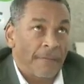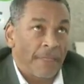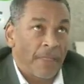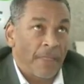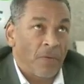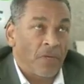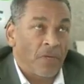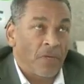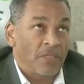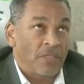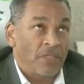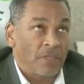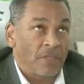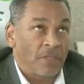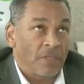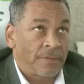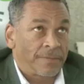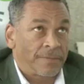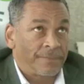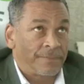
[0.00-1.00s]
what
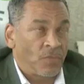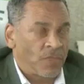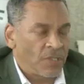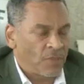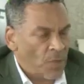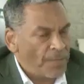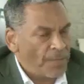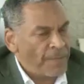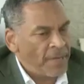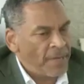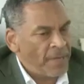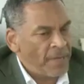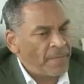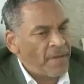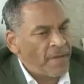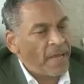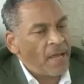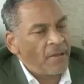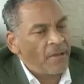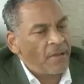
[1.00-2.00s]
does one mean
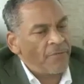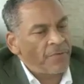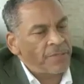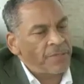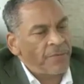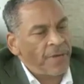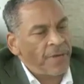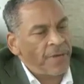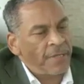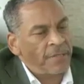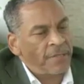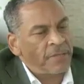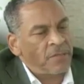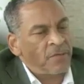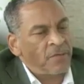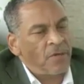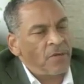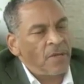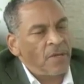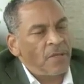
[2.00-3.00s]
by high risk, right?
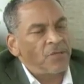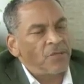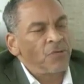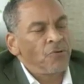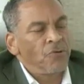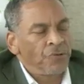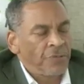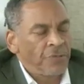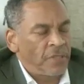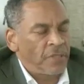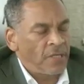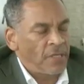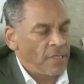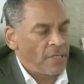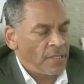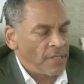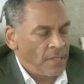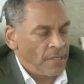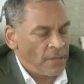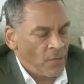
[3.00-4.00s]
So
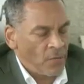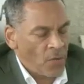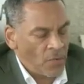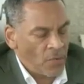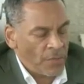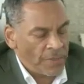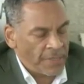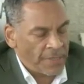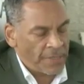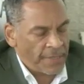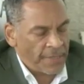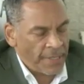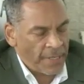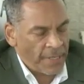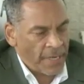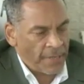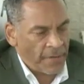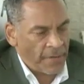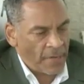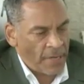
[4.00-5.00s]
usually one would say
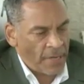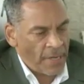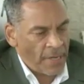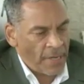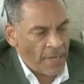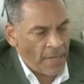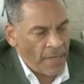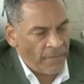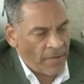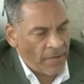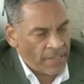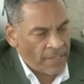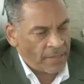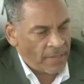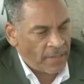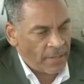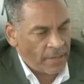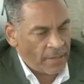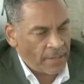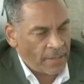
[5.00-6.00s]
that
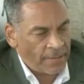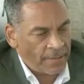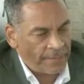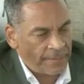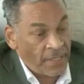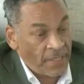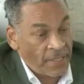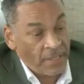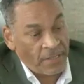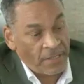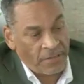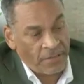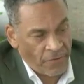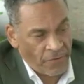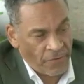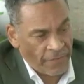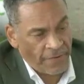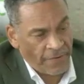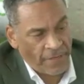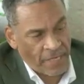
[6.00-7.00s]
investing in
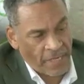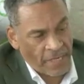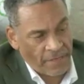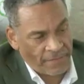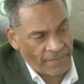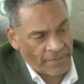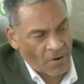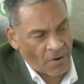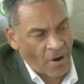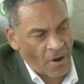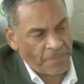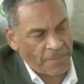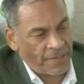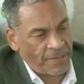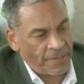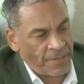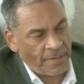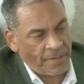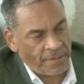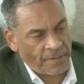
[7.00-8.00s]
derivatives,
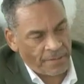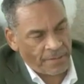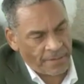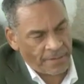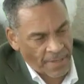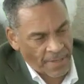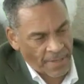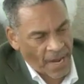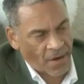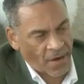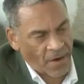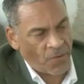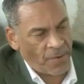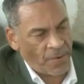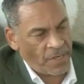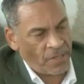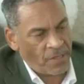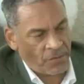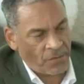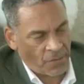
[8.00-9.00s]
options,
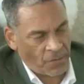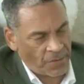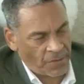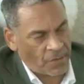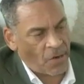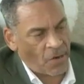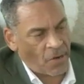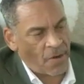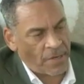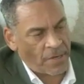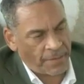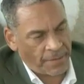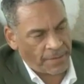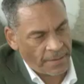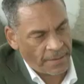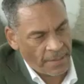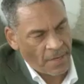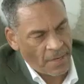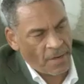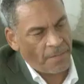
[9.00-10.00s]
equities, or stocks,
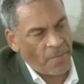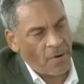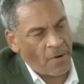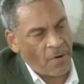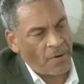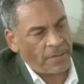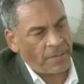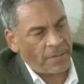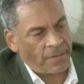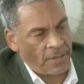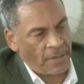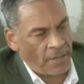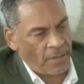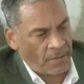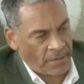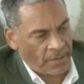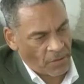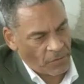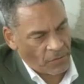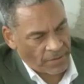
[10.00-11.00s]
bonds,
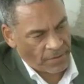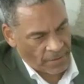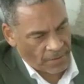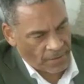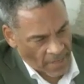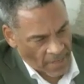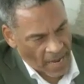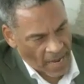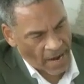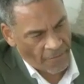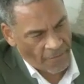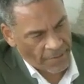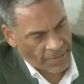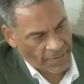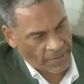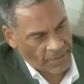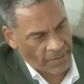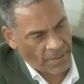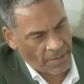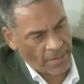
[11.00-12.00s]
those high
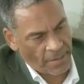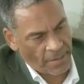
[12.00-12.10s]
risk,